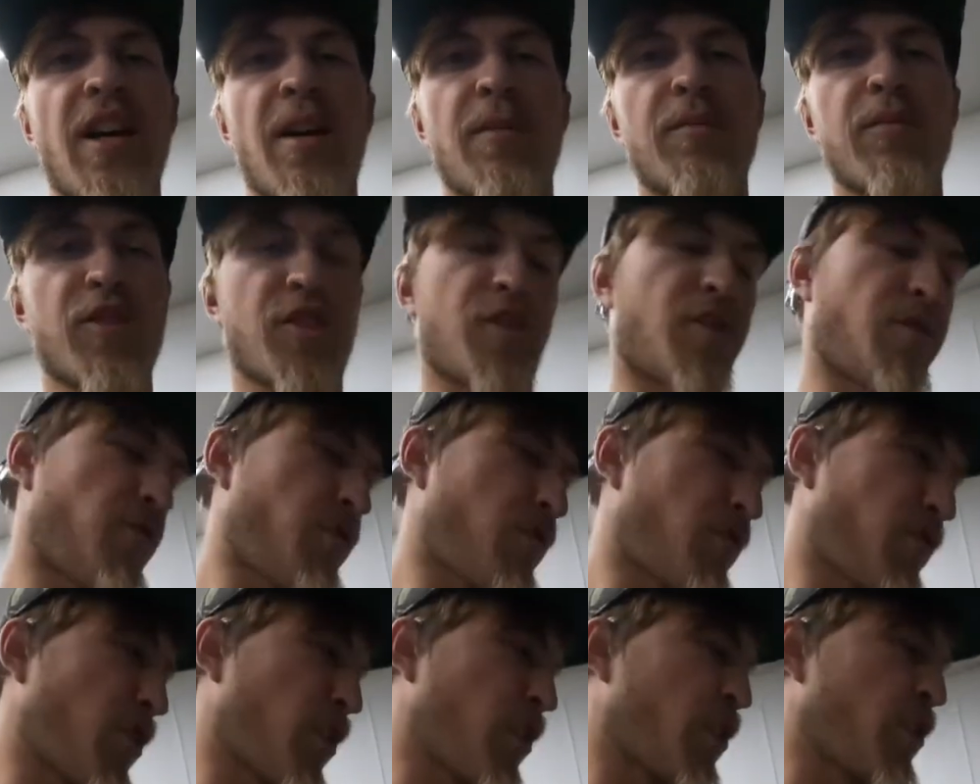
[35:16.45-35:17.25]
I'm just
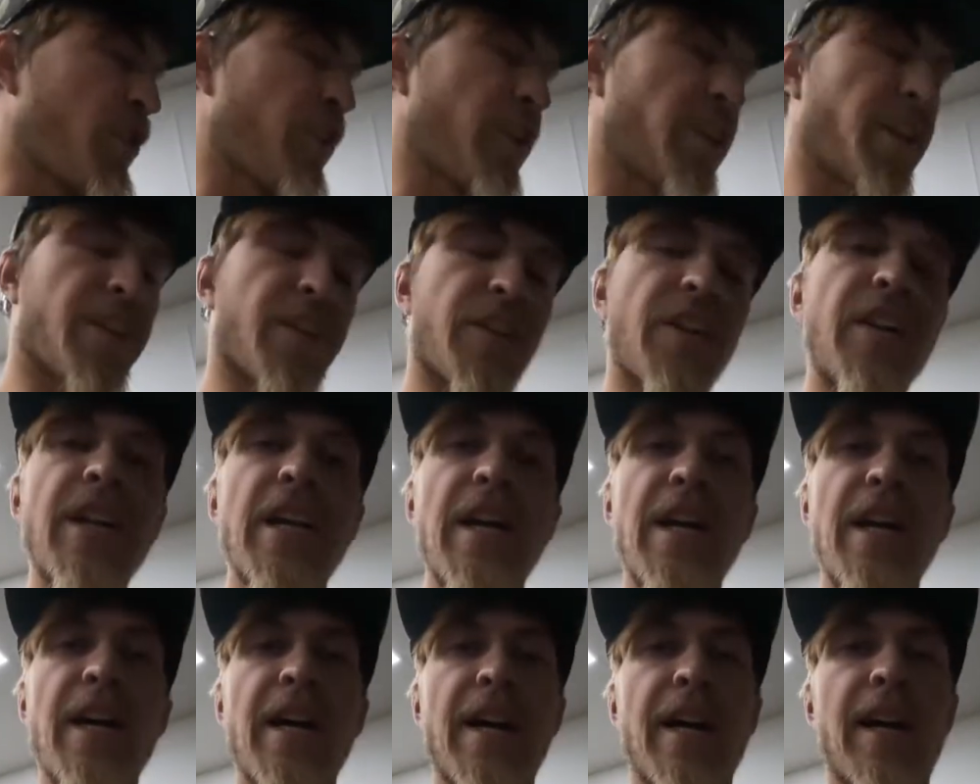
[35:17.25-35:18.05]
fluttered here.
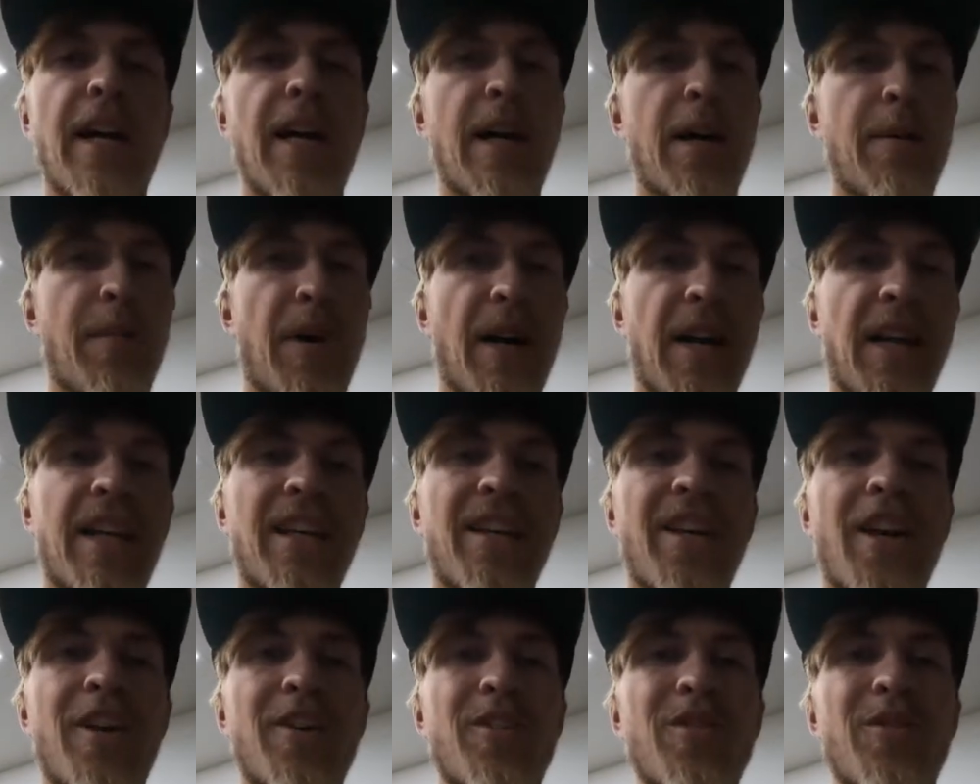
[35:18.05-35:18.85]
I
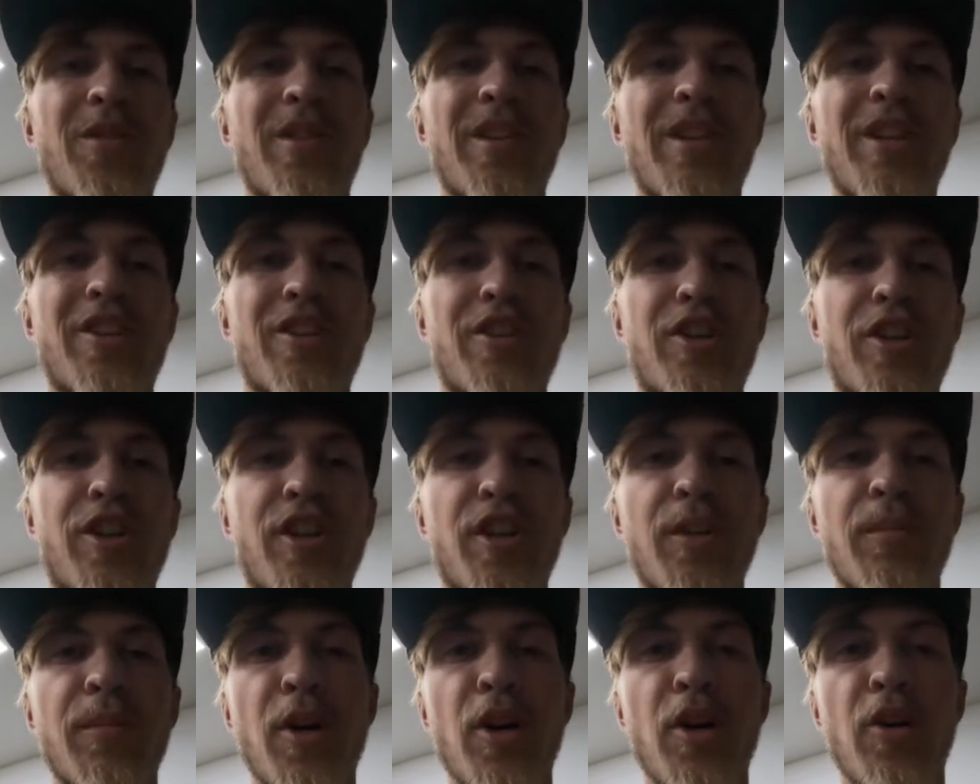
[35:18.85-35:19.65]
cannot do the
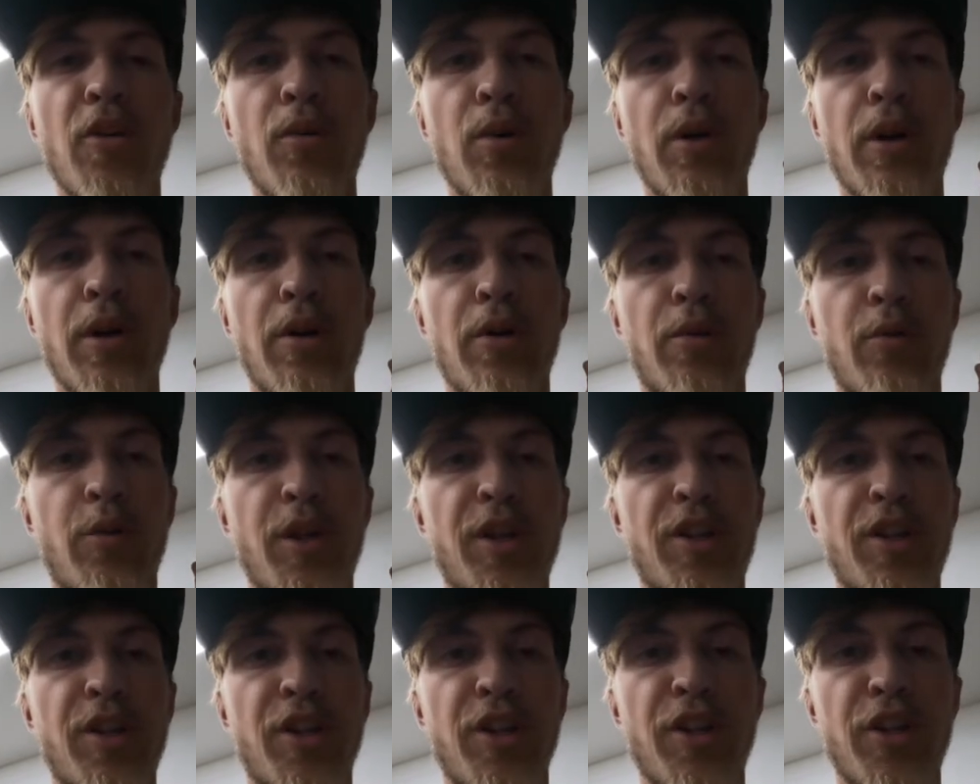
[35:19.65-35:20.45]
turbo
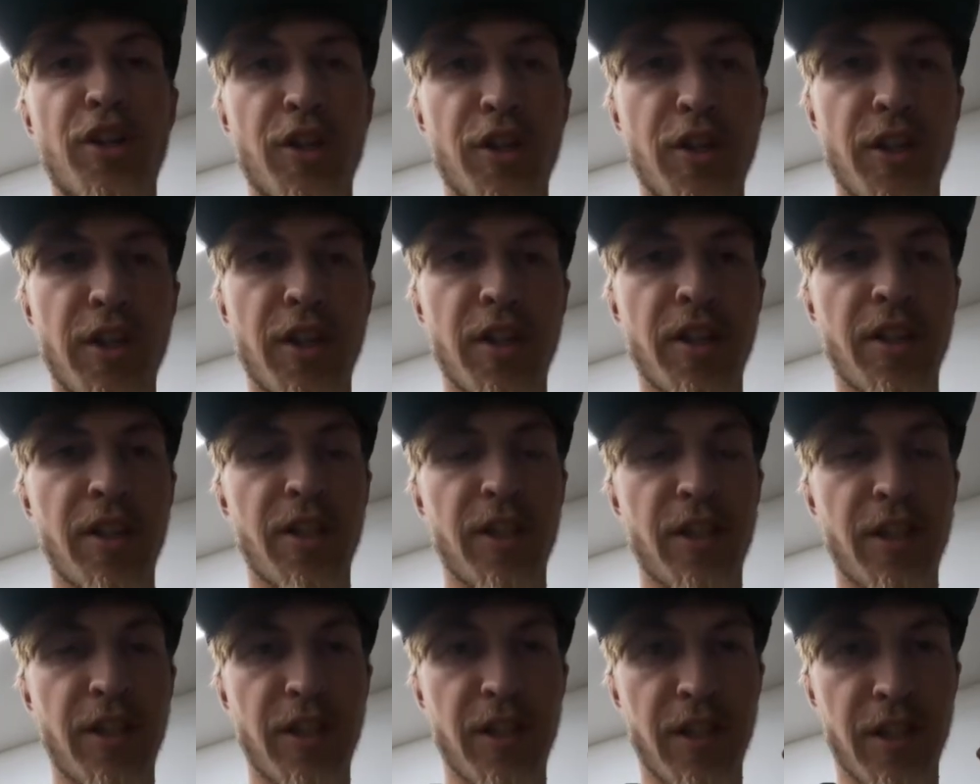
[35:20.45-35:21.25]
return
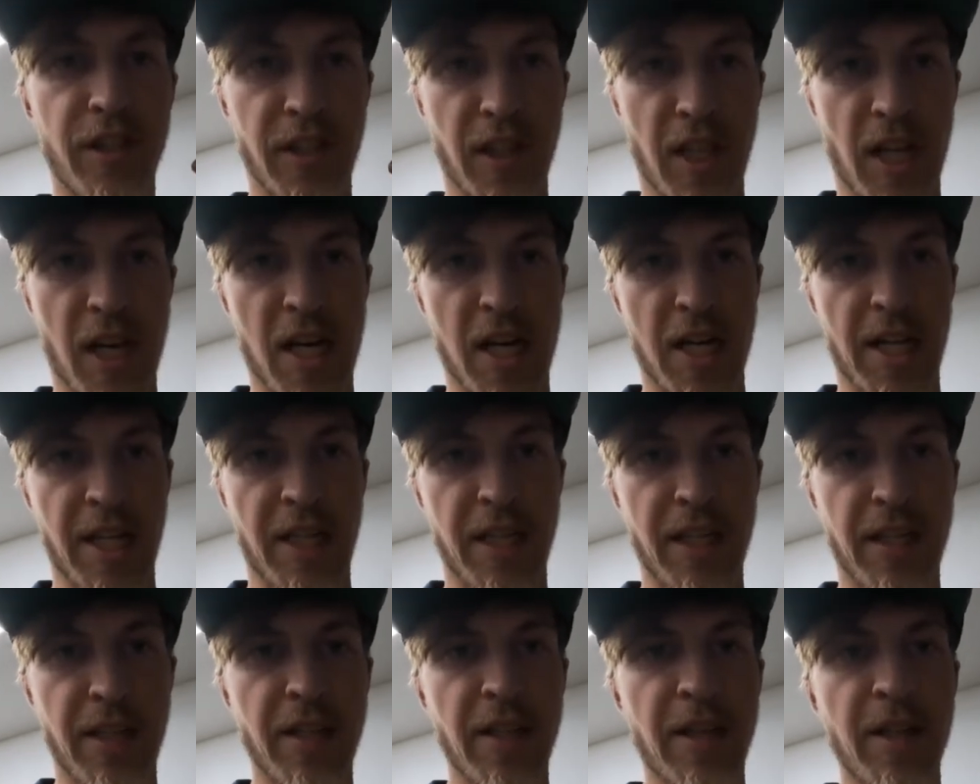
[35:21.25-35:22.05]

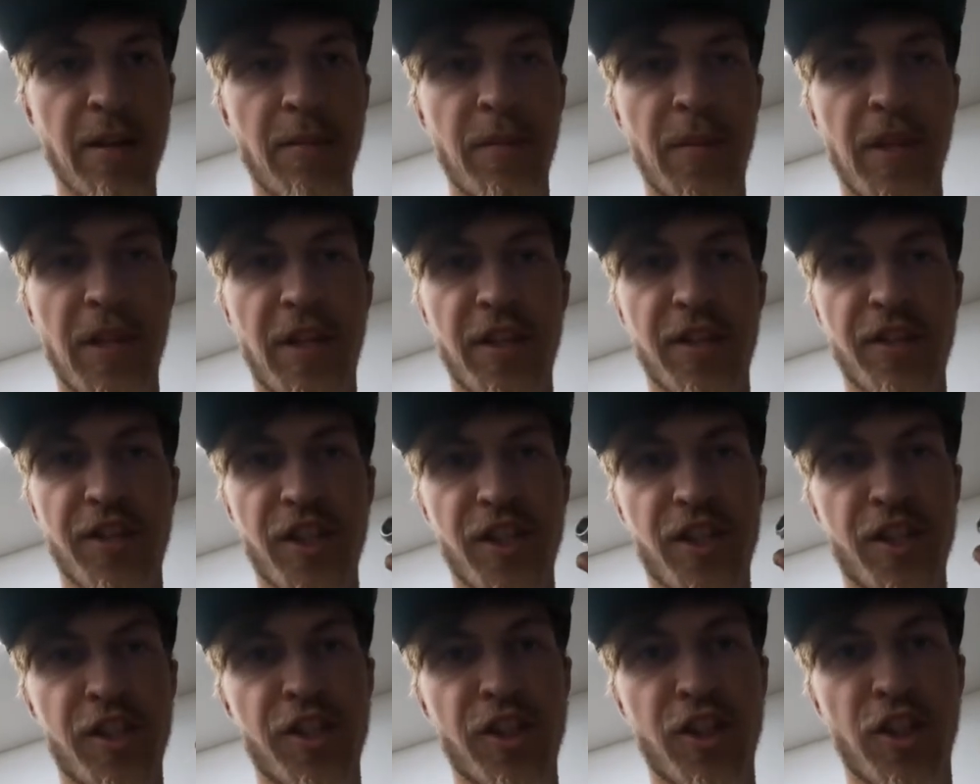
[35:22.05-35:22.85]
line because
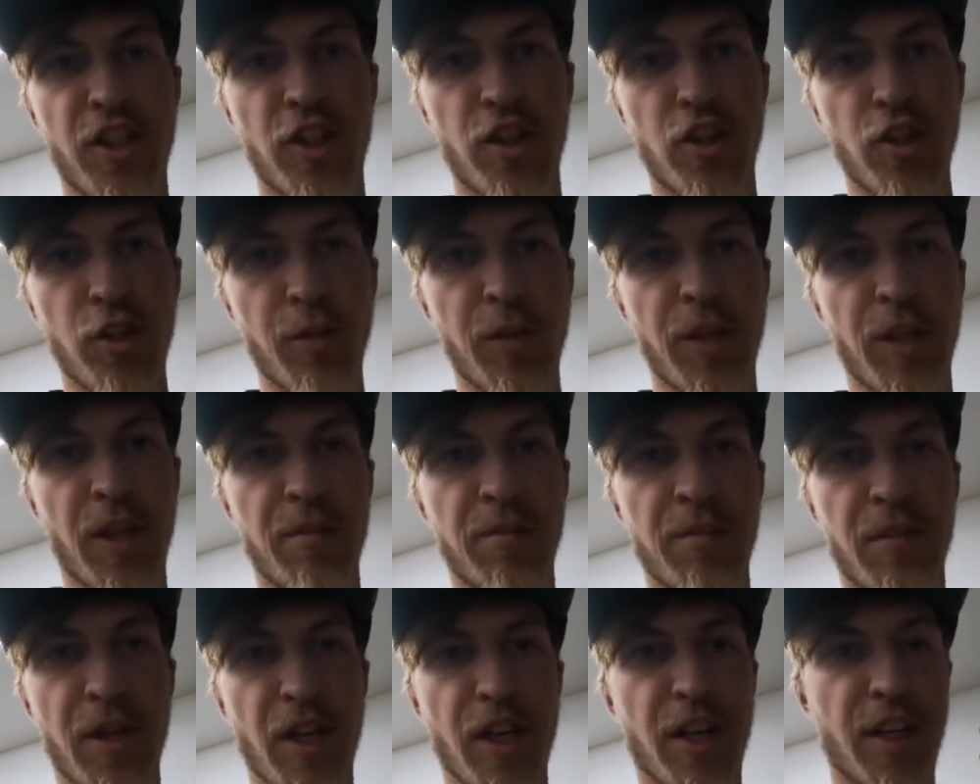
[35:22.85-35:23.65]
this is an
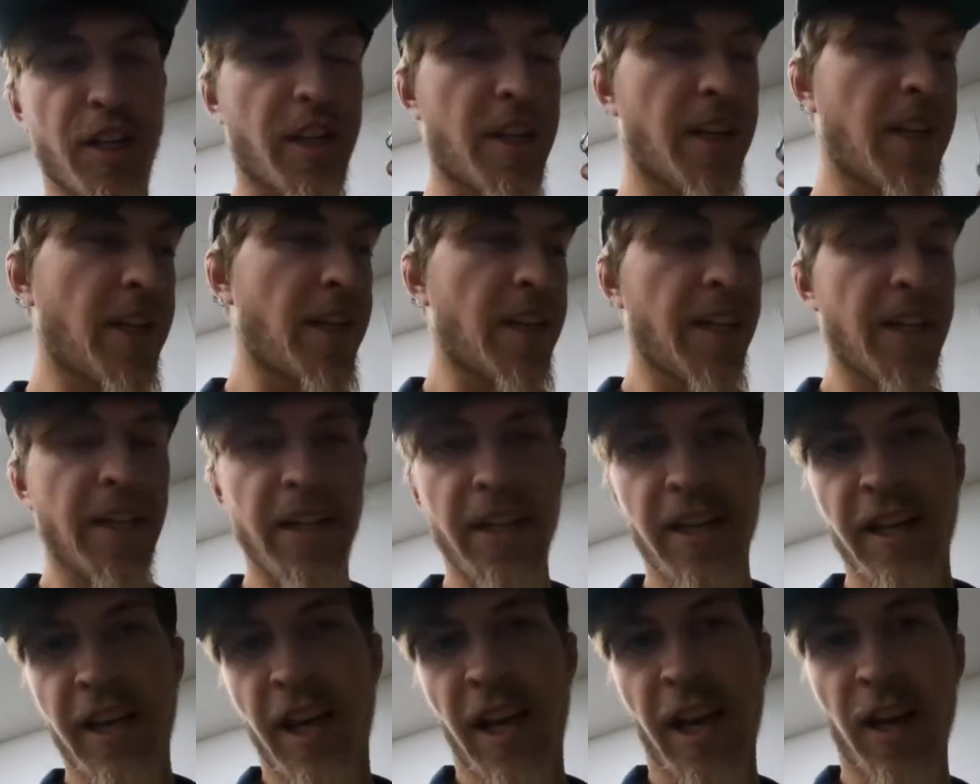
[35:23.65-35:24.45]
aluminum bung
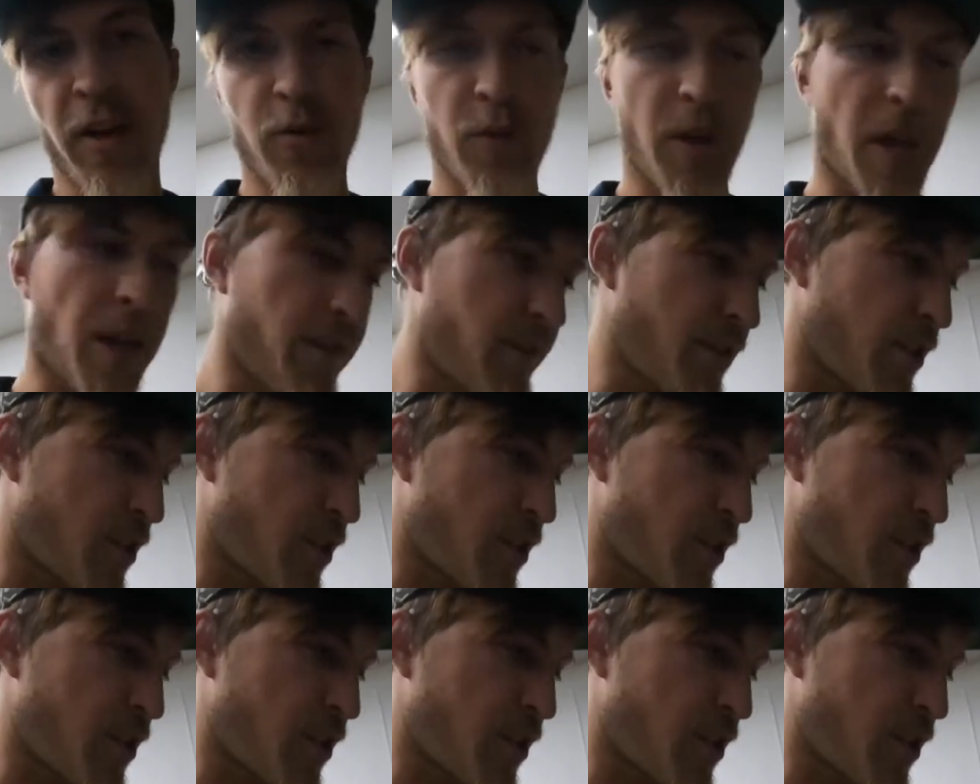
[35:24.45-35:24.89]
and we have a